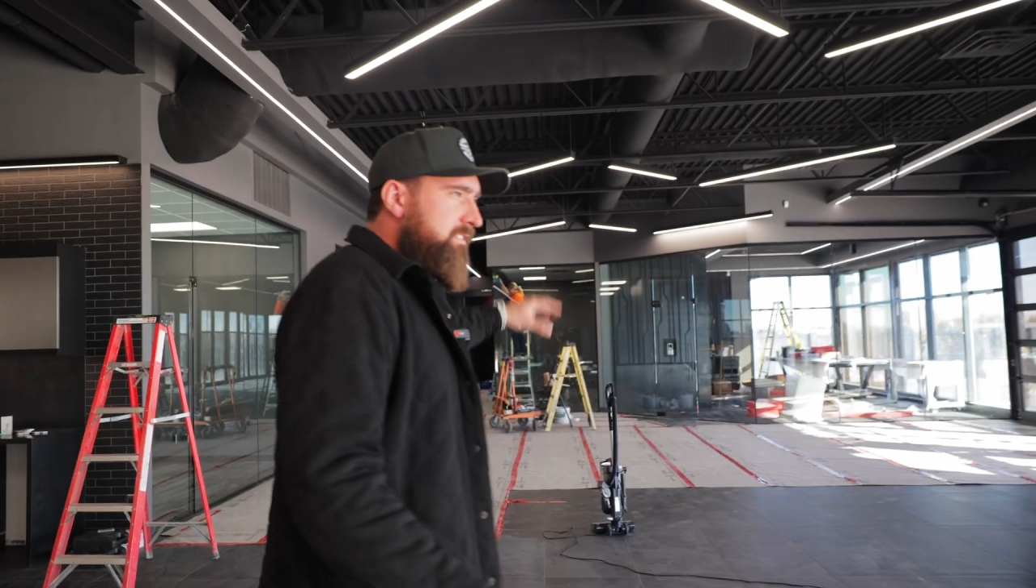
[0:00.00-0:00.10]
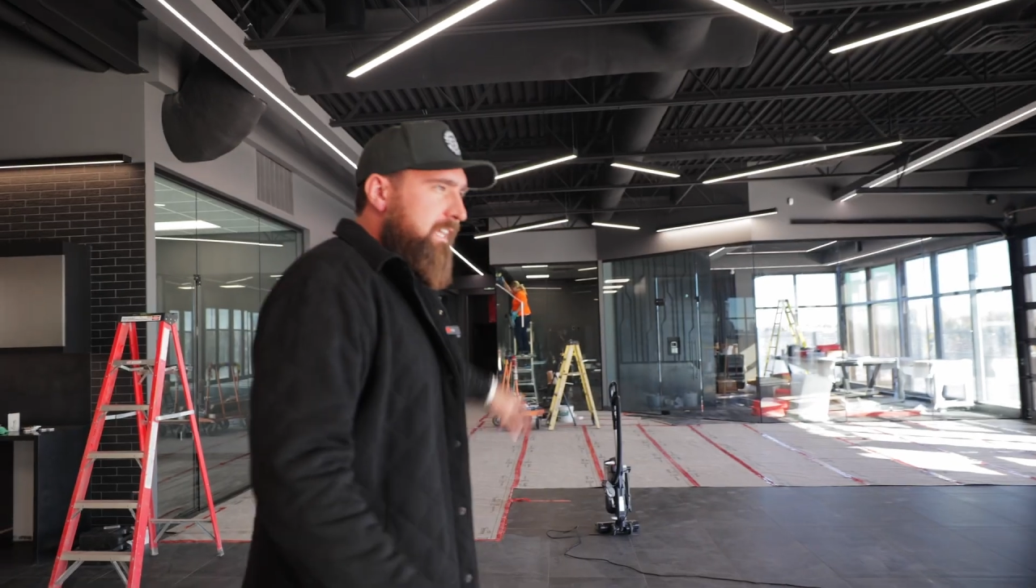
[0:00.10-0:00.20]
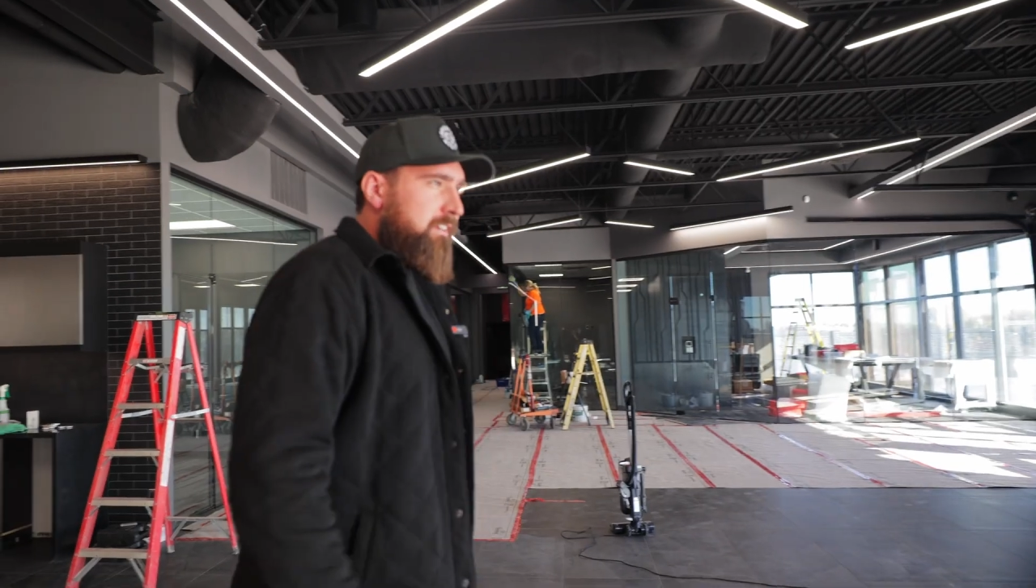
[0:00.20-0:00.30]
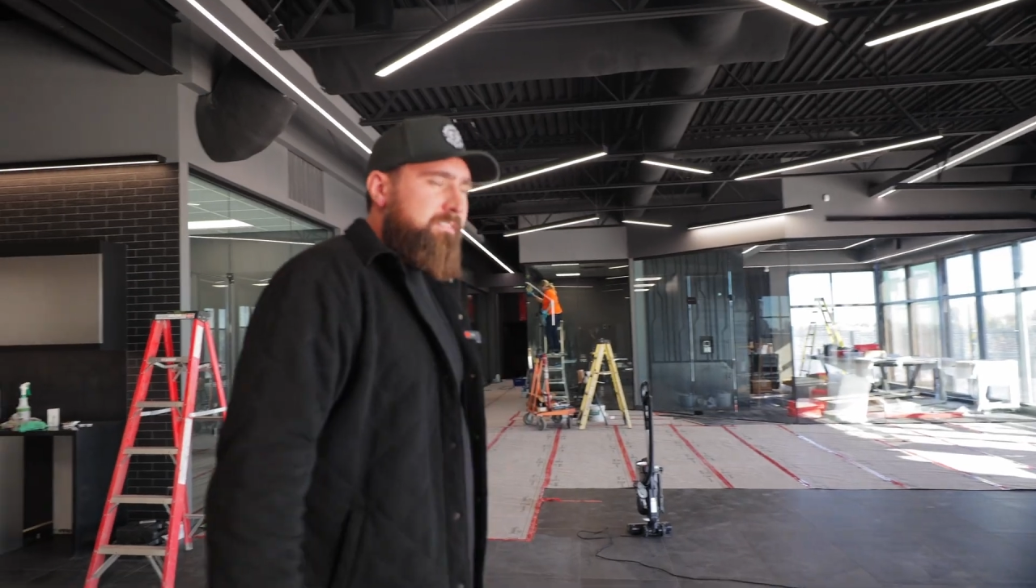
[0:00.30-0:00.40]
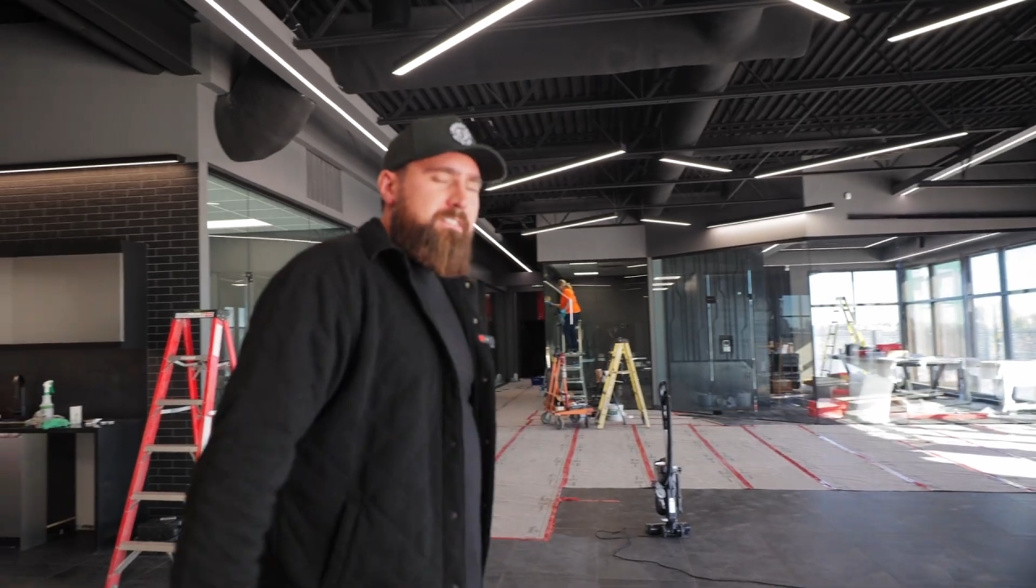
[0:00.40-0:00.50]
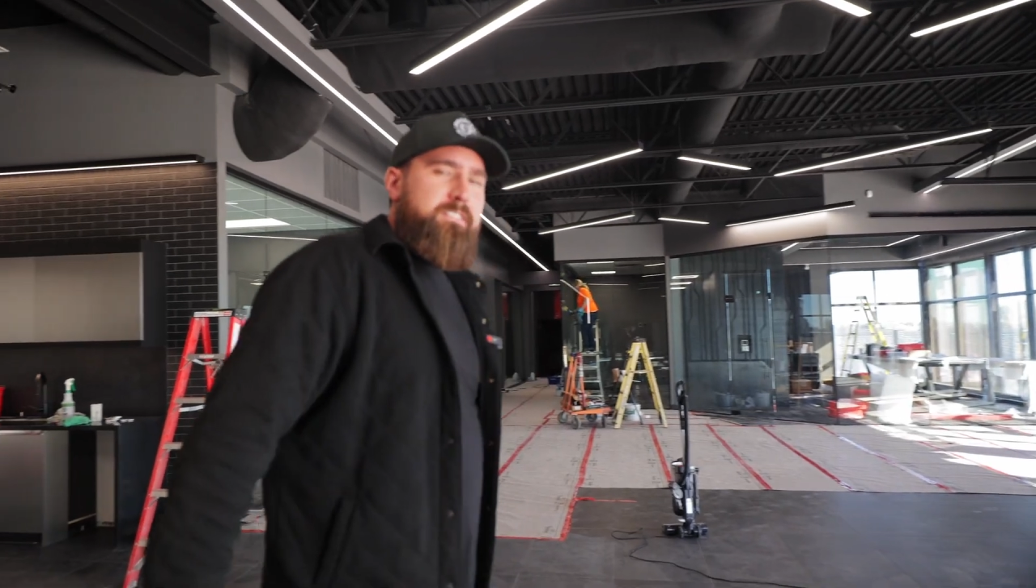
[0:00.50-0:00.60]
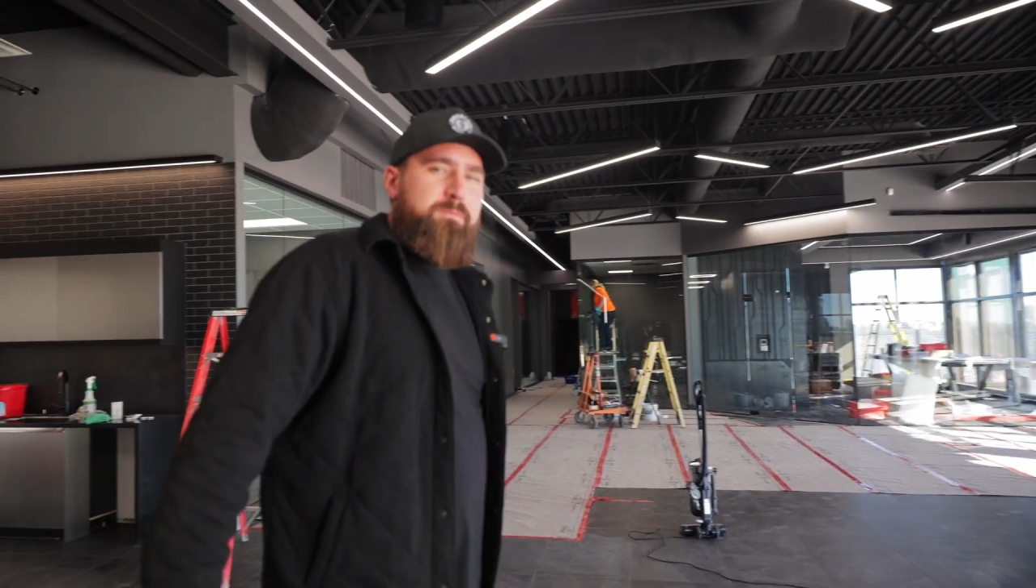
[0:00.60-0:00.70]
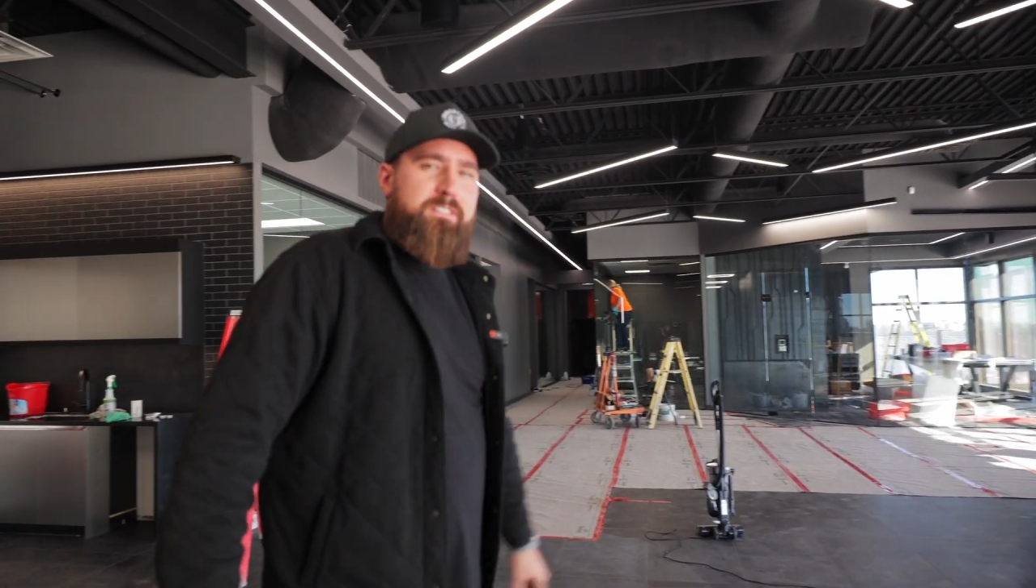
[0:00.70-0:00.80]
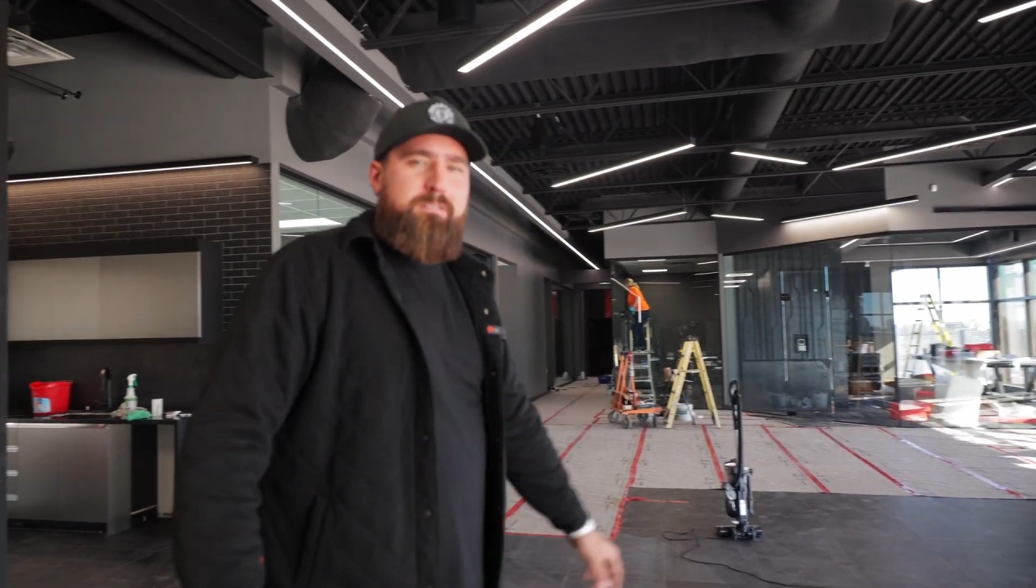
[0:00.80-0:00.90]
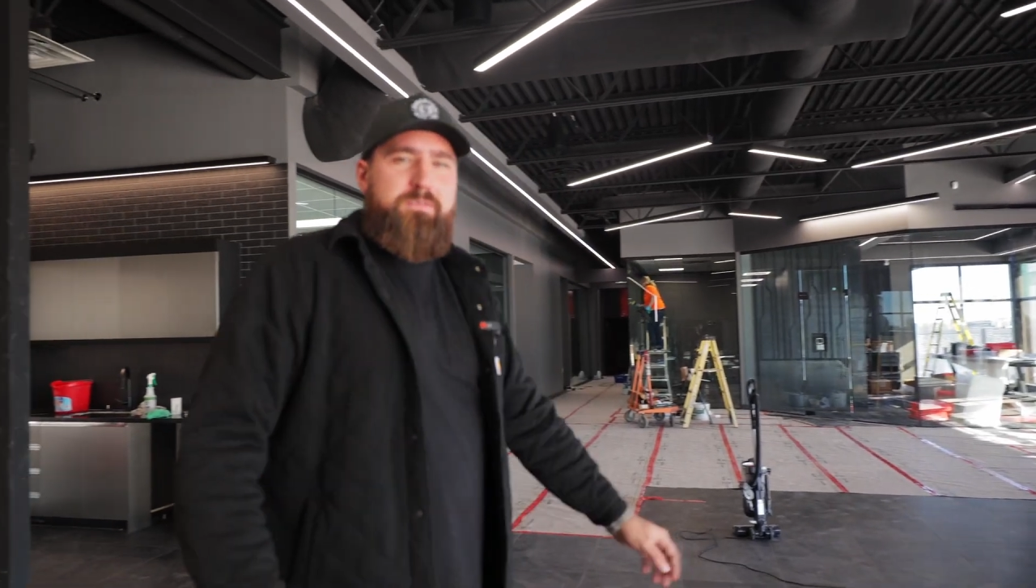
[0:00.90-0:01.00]
sound
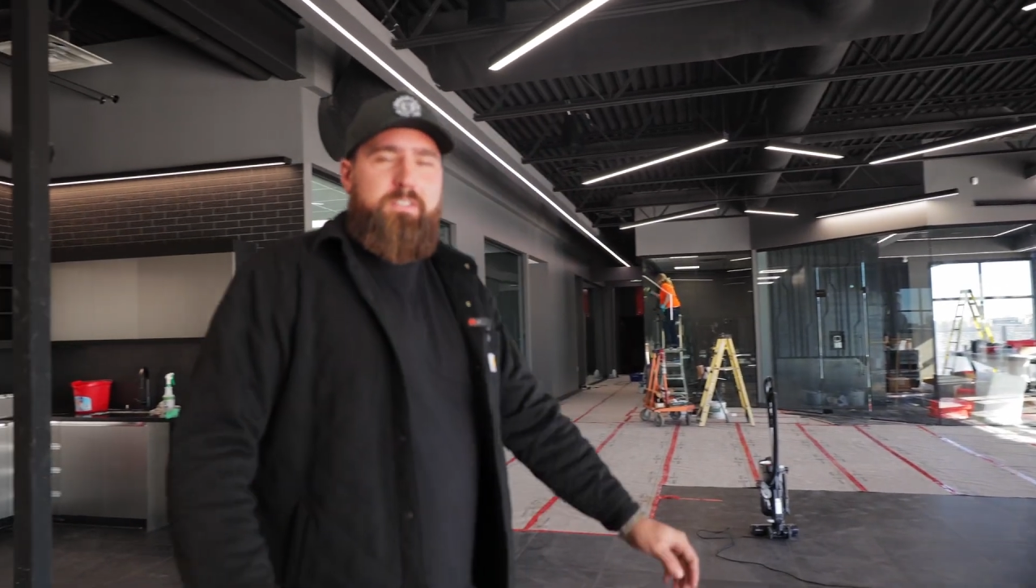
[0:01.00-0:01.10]
systems in them.